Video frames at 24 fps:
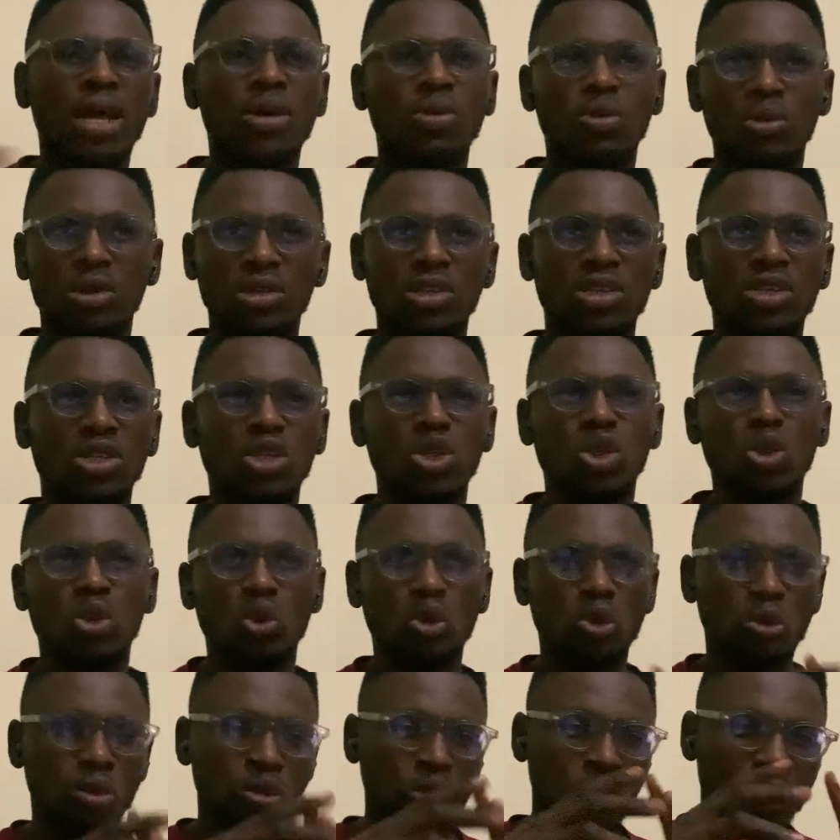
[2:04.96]
languages
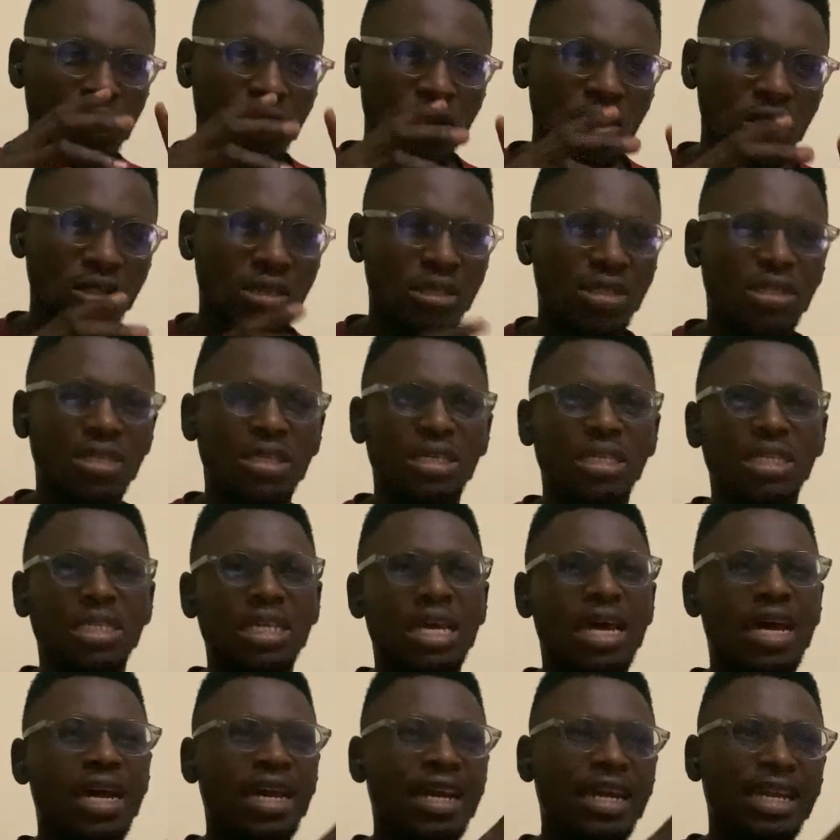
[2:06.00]
to
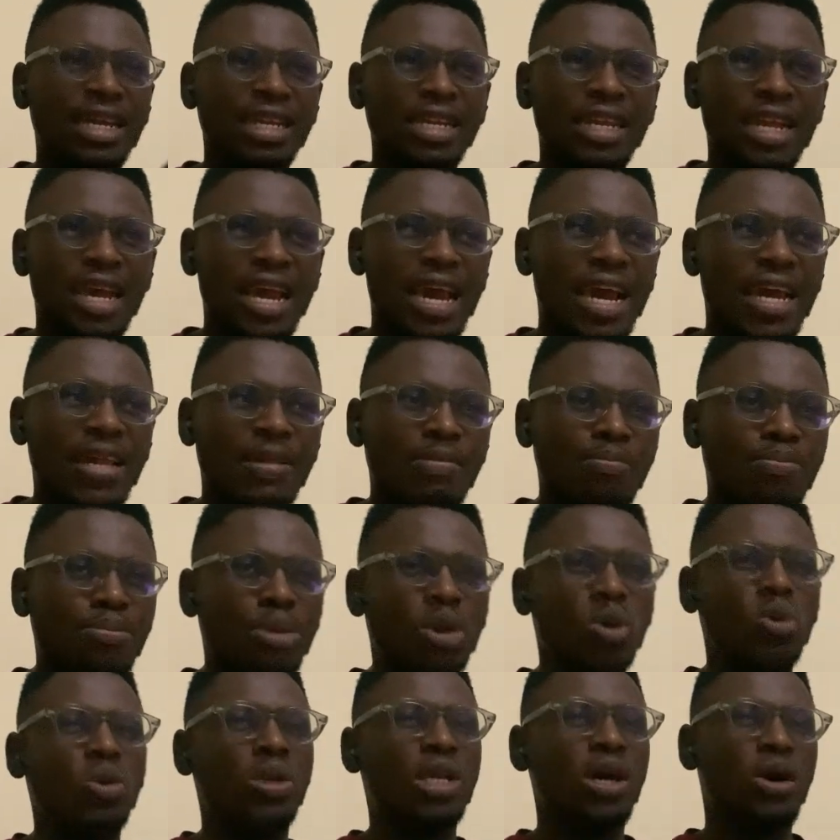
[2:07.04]
design and
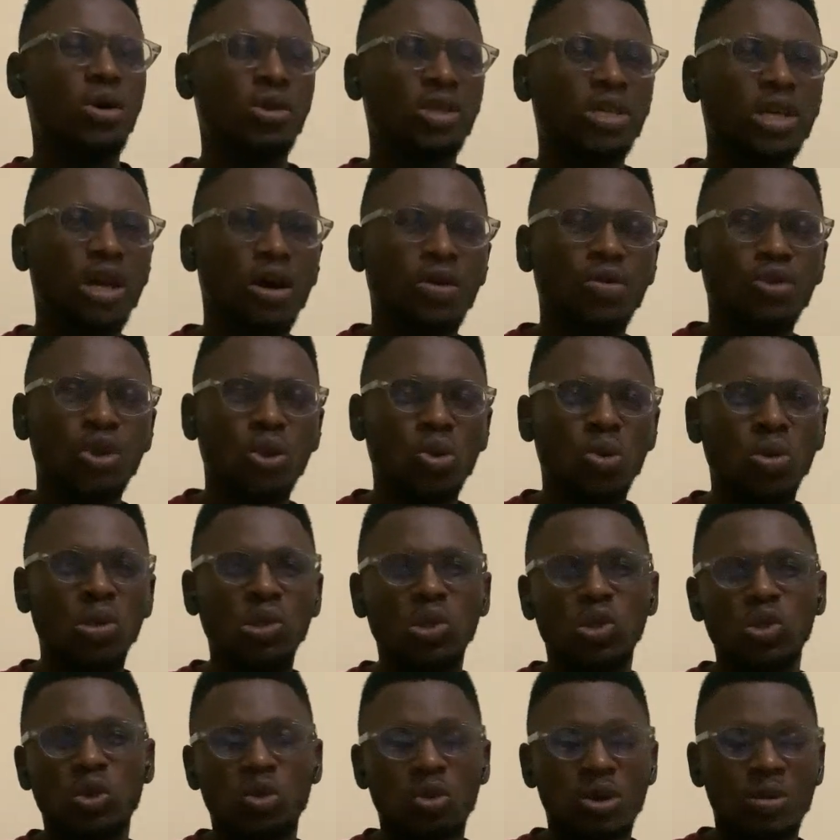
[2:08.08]
build out how you
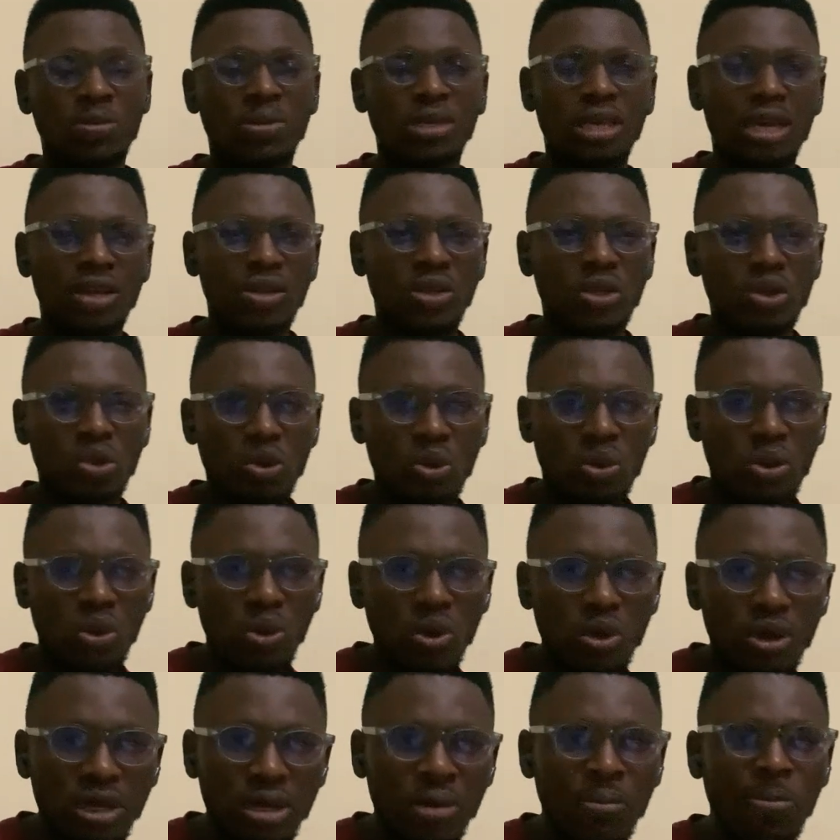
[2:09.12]
want your websites to
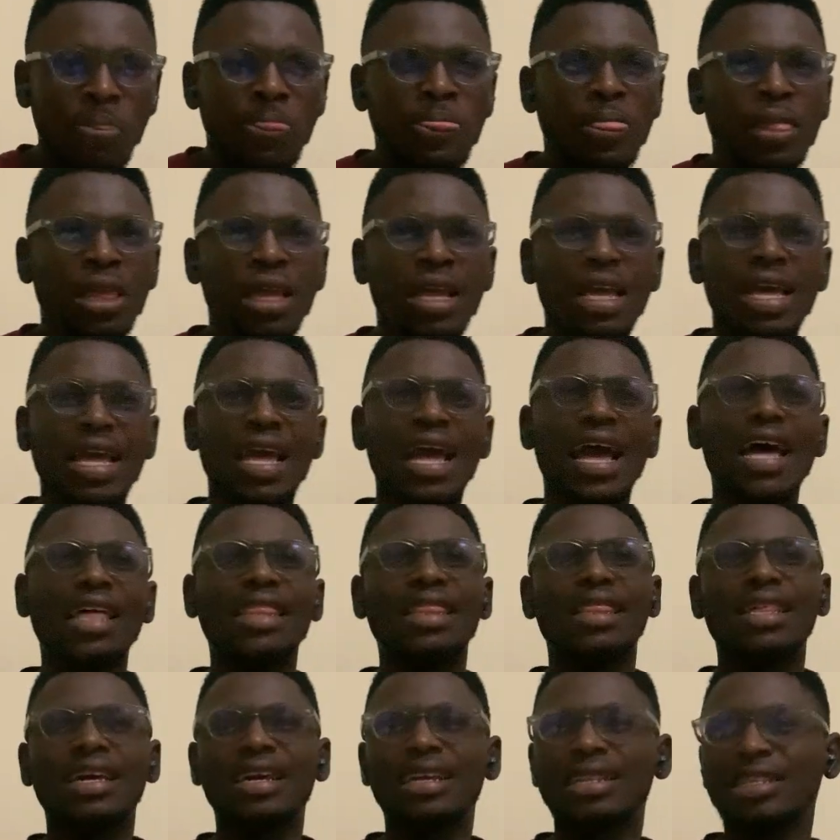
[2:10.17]
look.
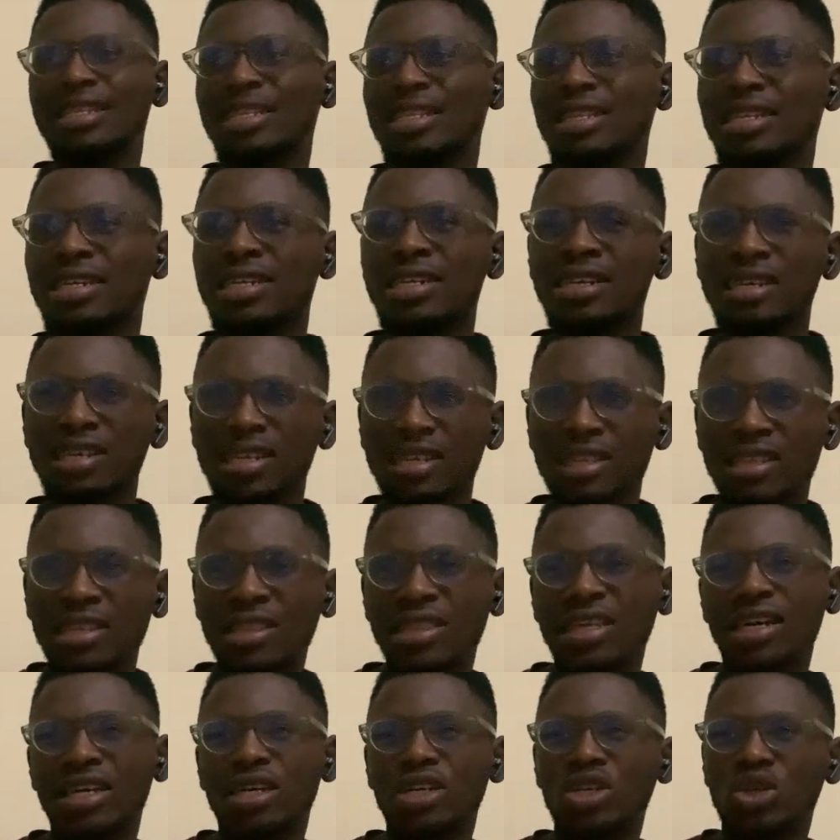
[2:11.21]
And then
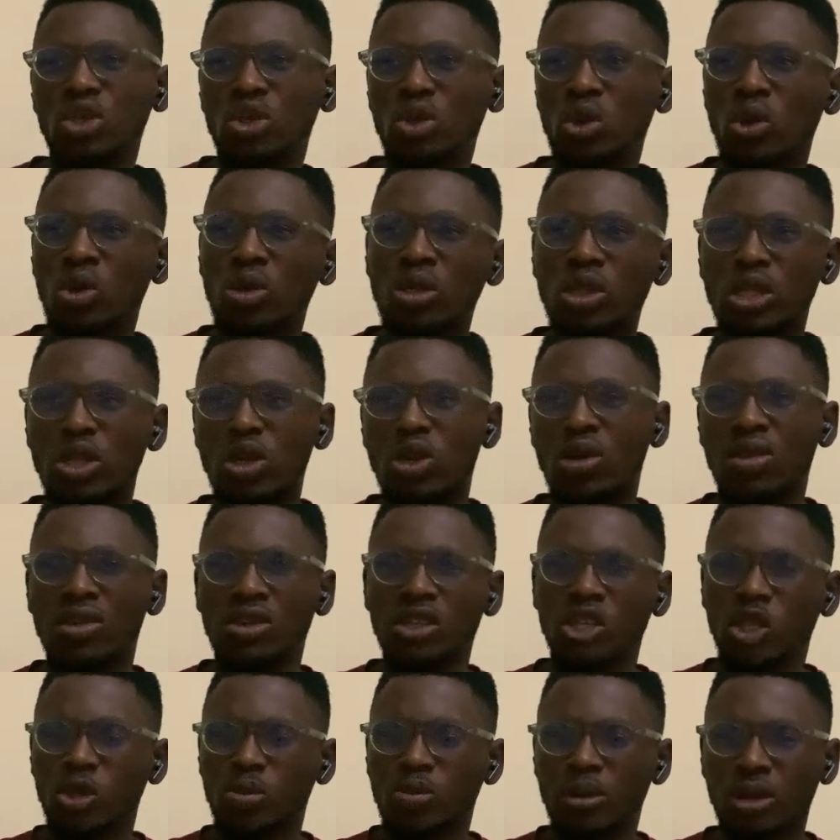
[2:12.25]
there is on the
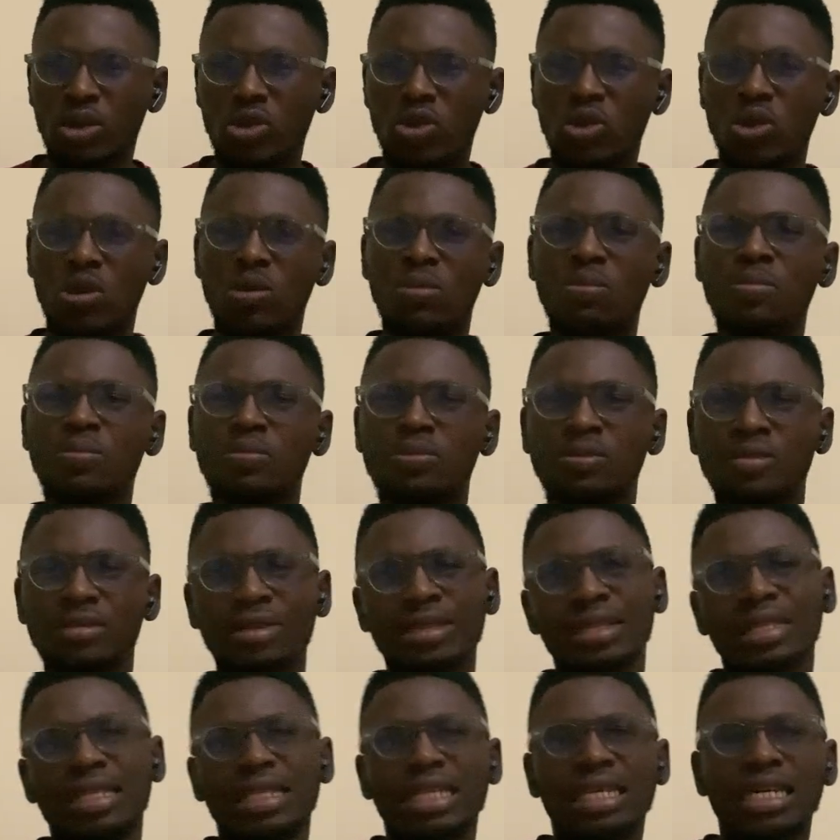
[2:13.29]
other spectrum,
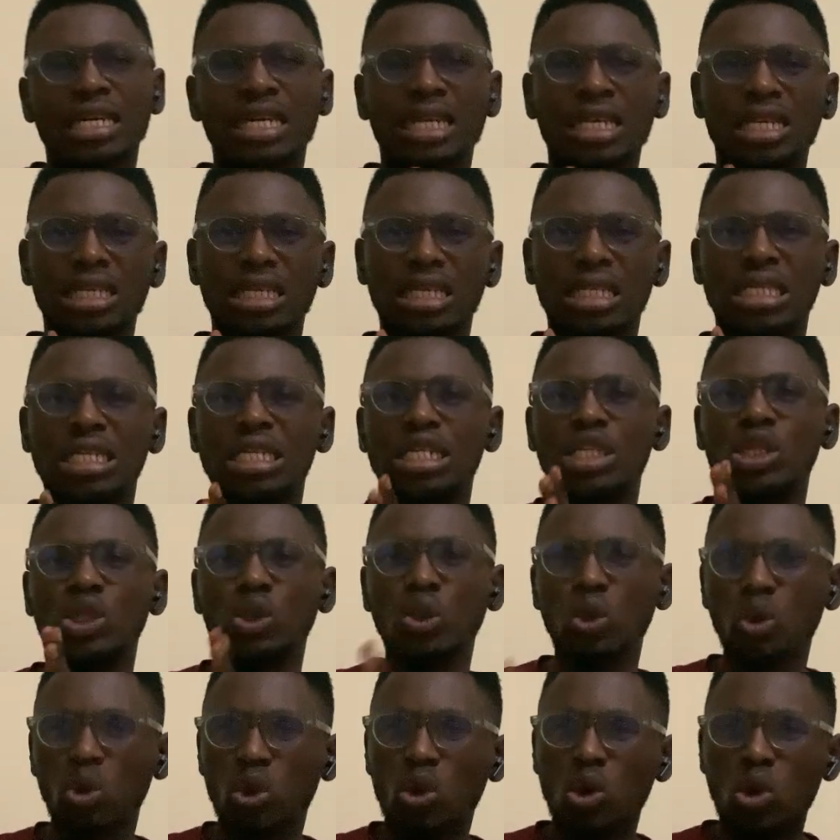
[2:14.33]
there is the
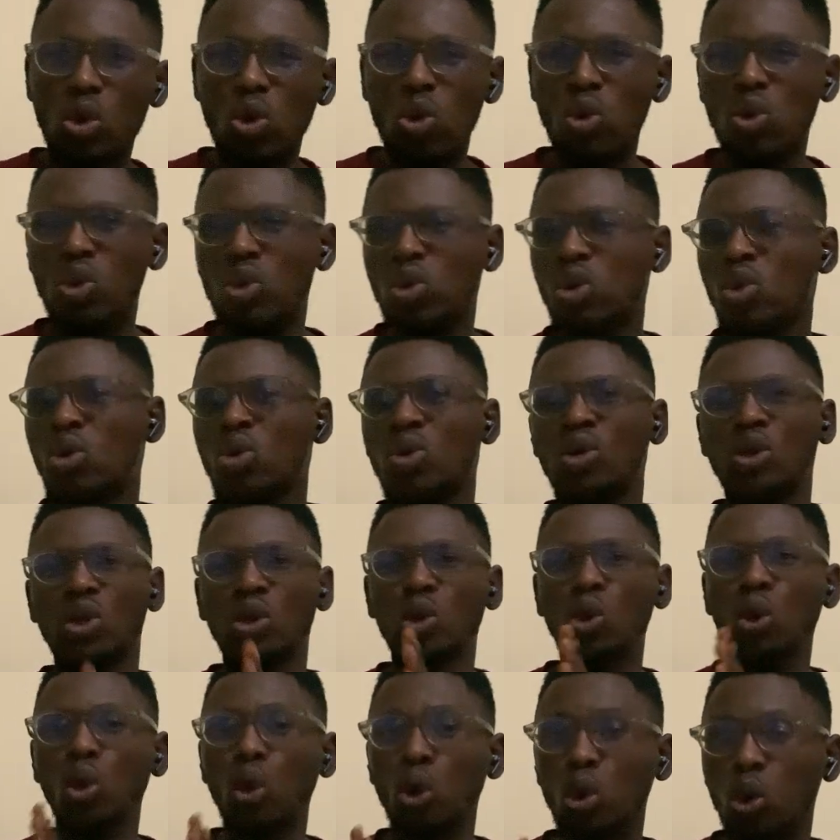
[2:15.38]
no code or
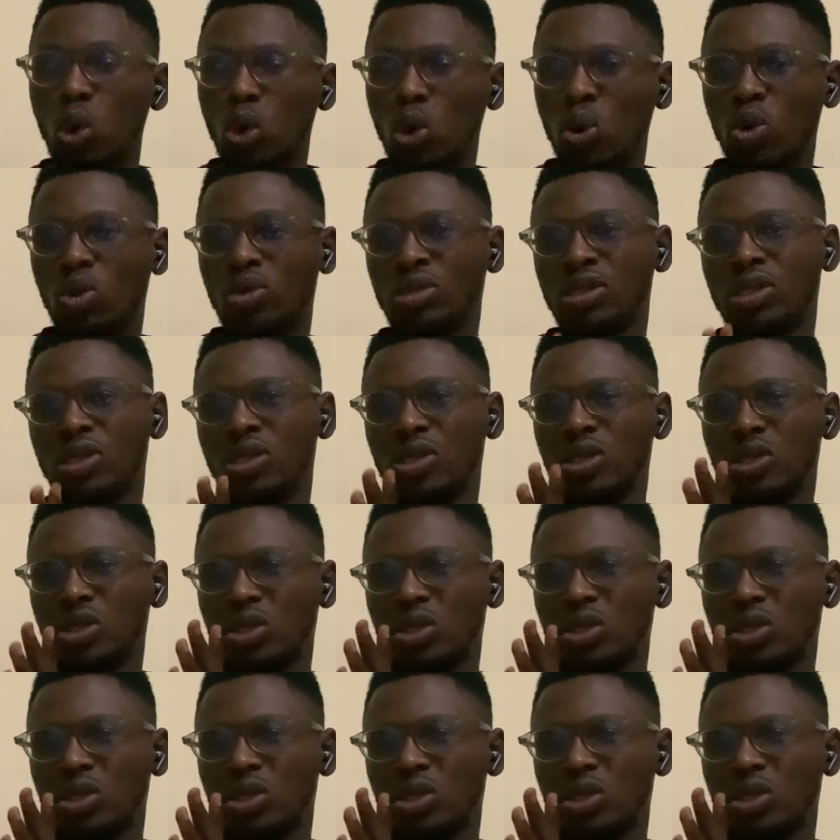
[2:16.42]
low code